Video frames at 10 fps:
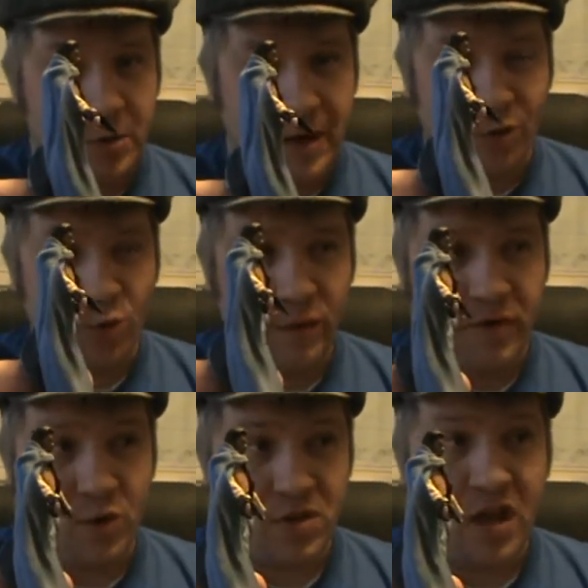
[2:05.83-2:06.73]
at my old
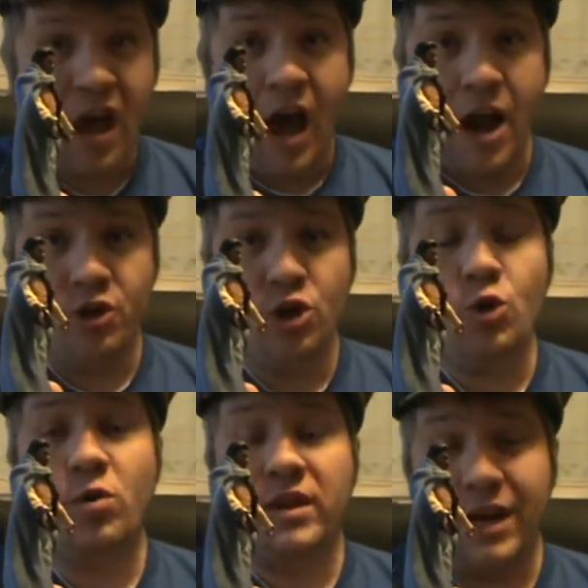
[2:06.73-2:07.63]
reviews. I
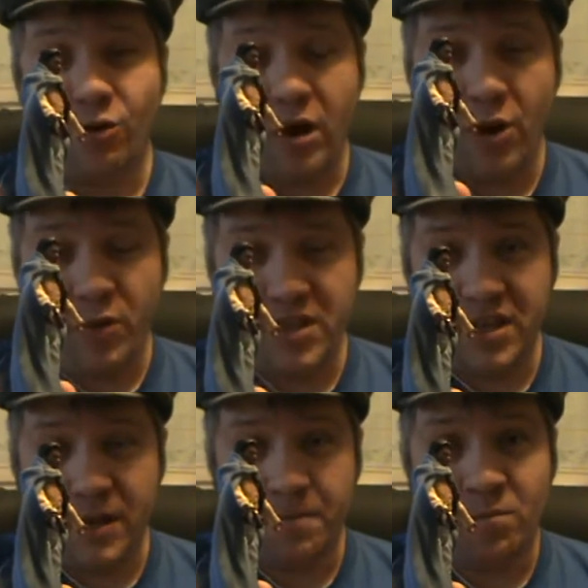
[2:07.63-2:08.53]
do a Lando
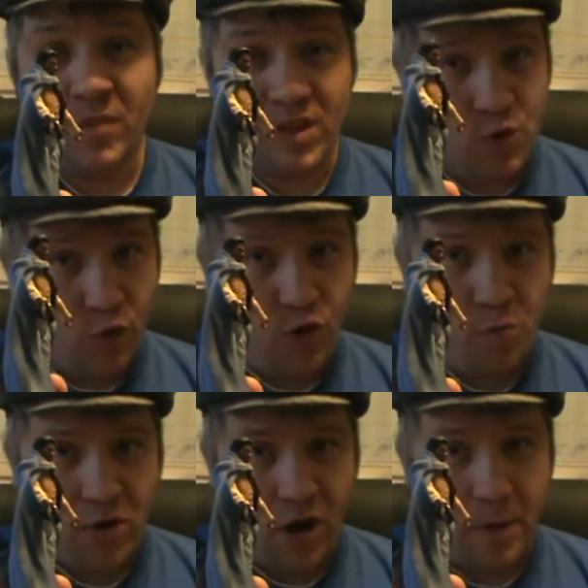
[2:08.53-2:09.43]
Calrissian
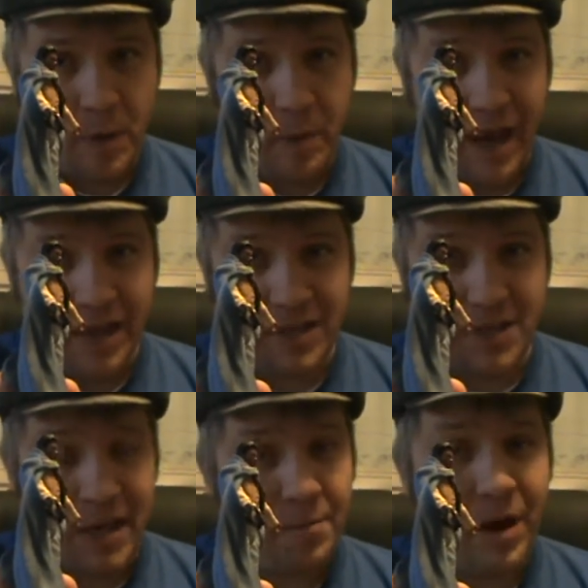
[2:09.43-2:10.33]
Stormtrooper comic pack. It's
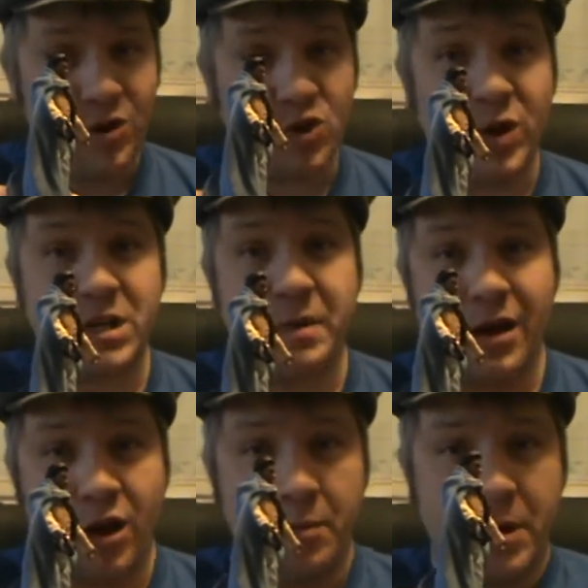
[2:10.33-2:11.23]
the Empire Strikes
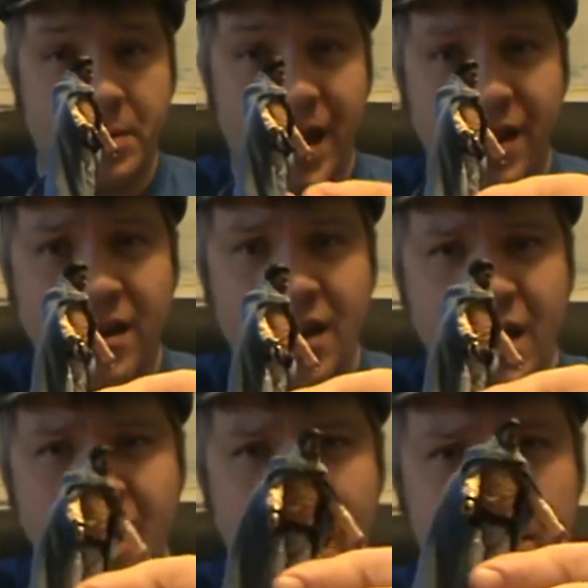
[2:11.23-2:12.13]
Back comic pack.
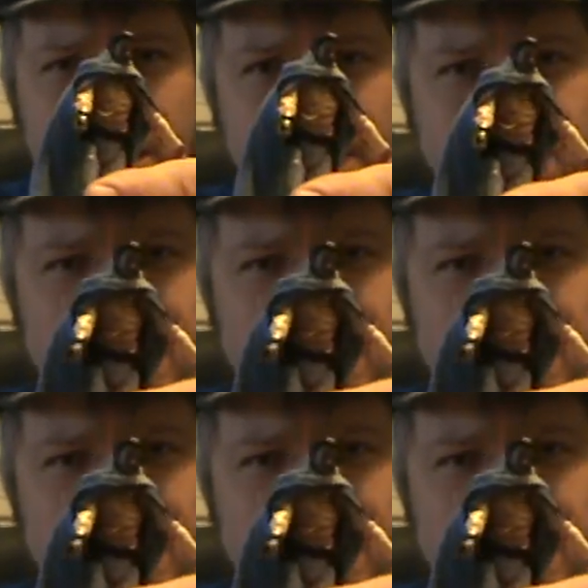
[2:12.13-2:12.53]
I believe